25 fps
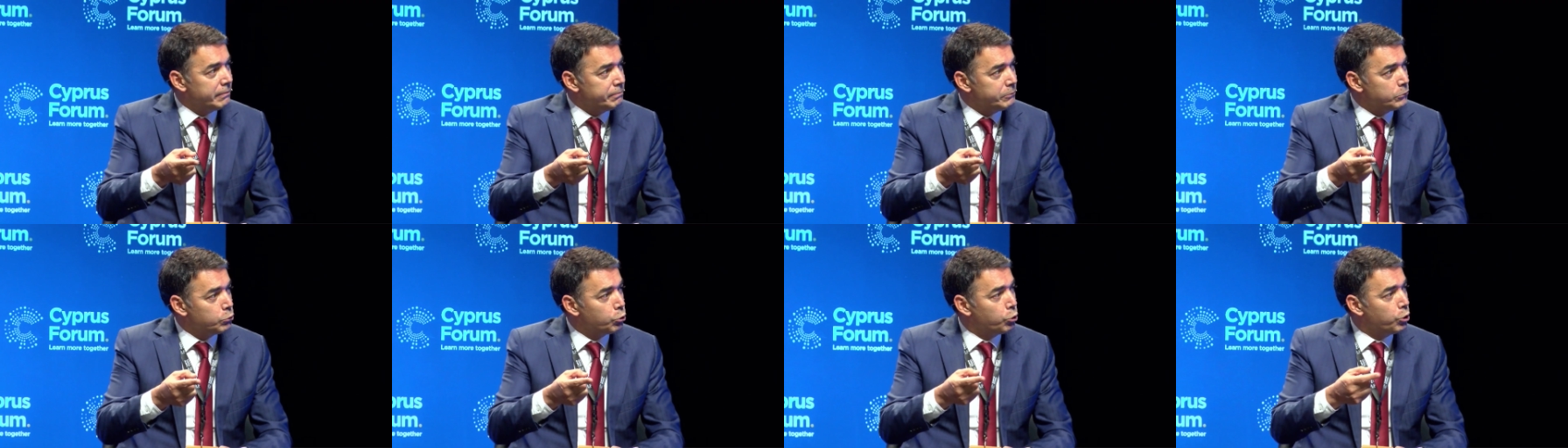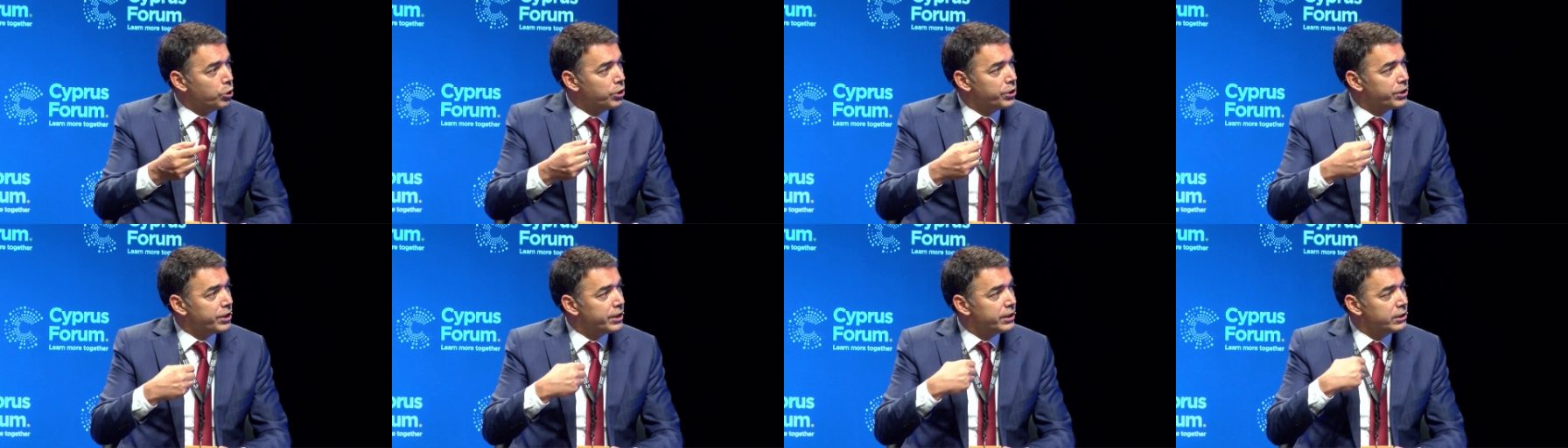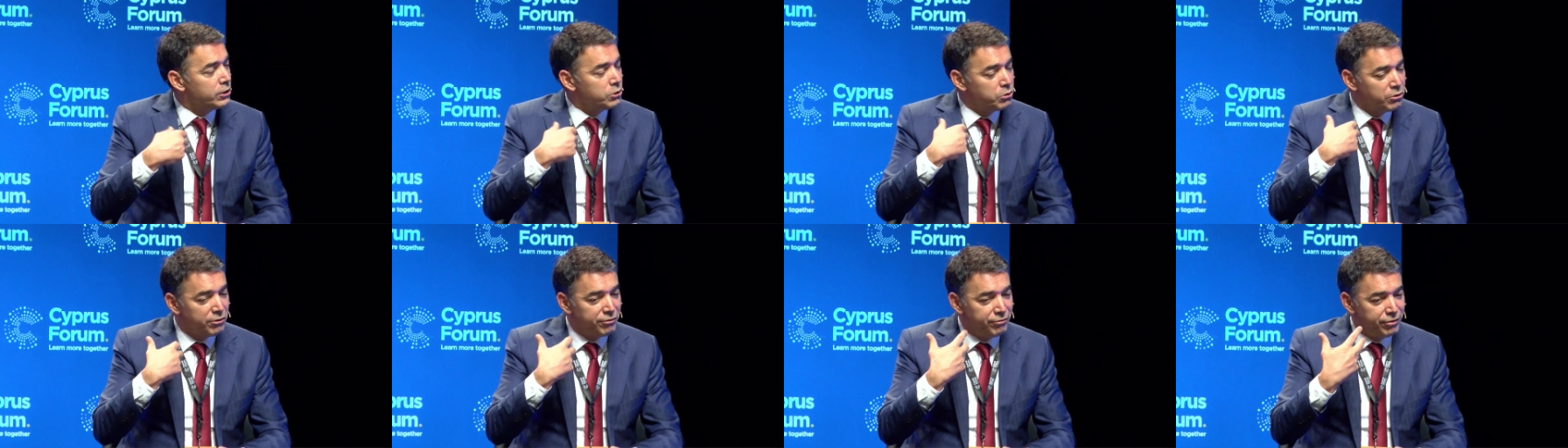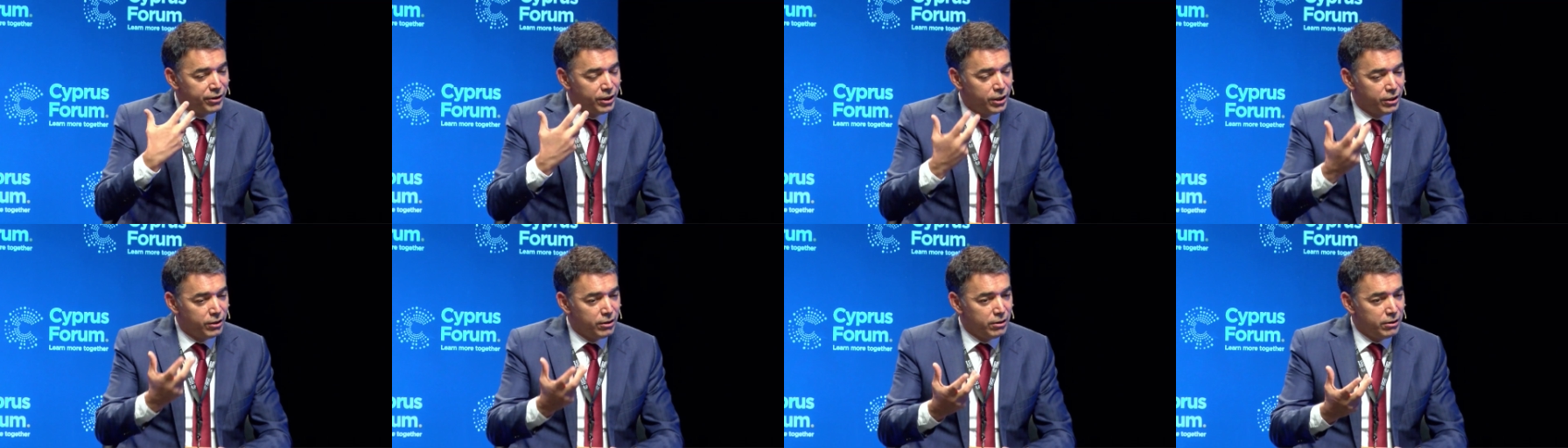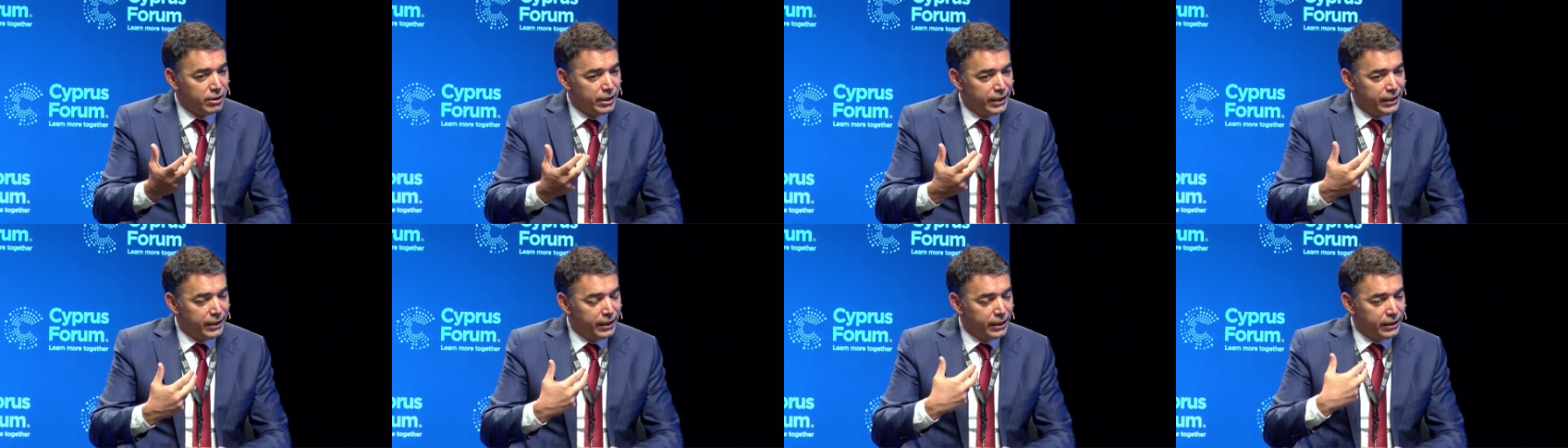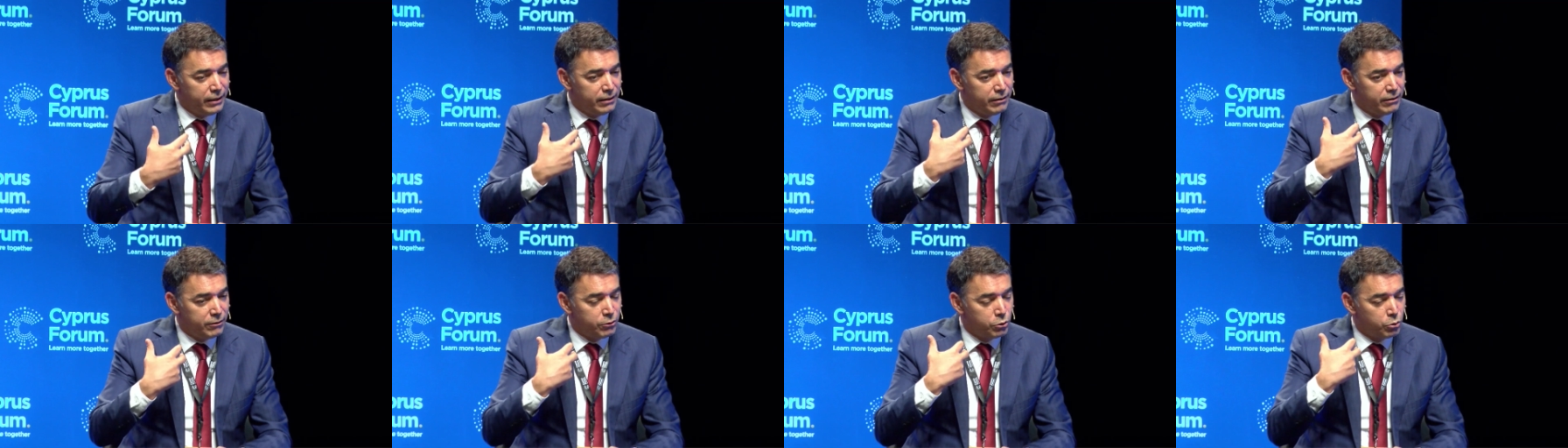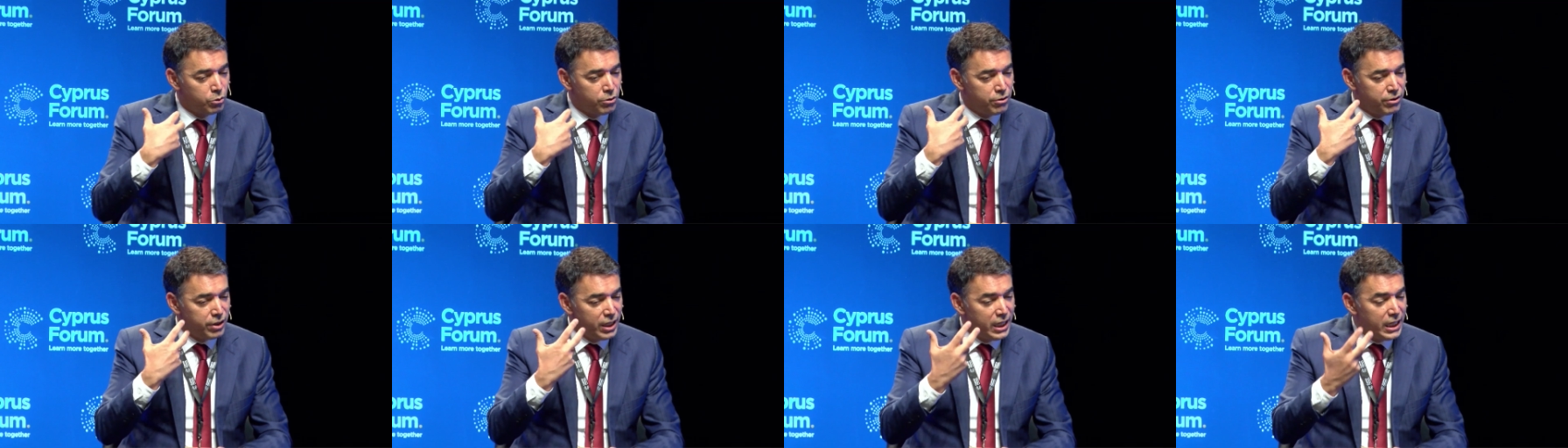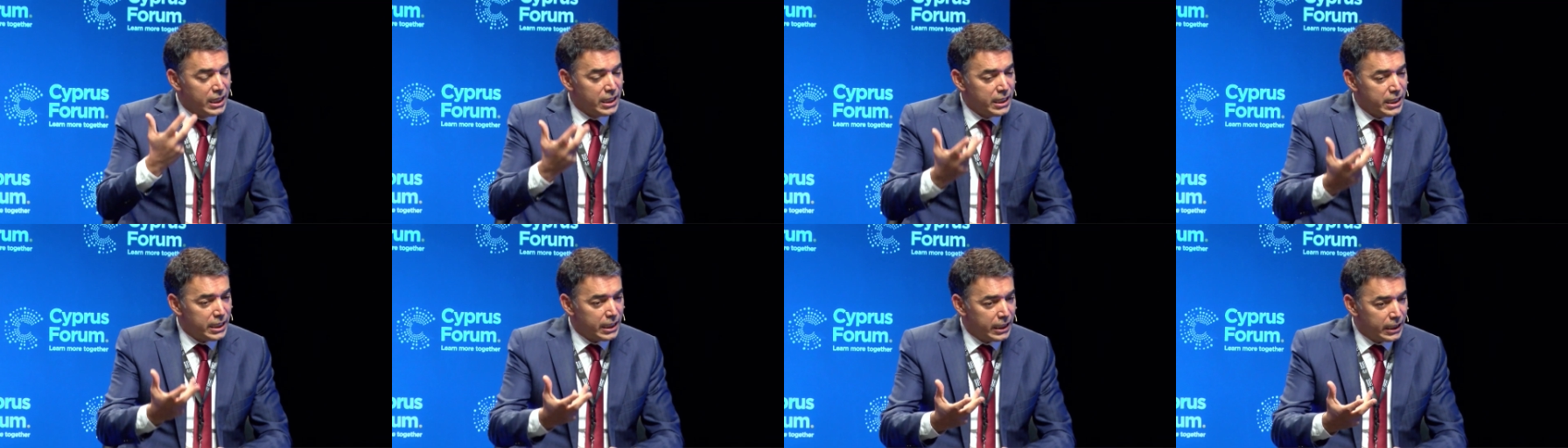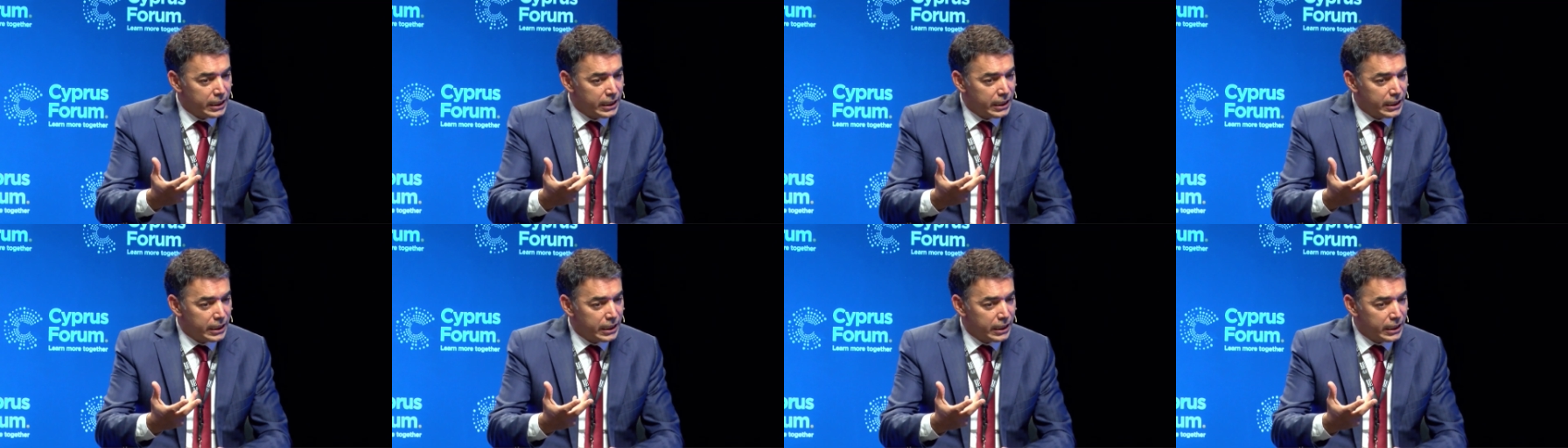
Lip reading: to learn to feel and to think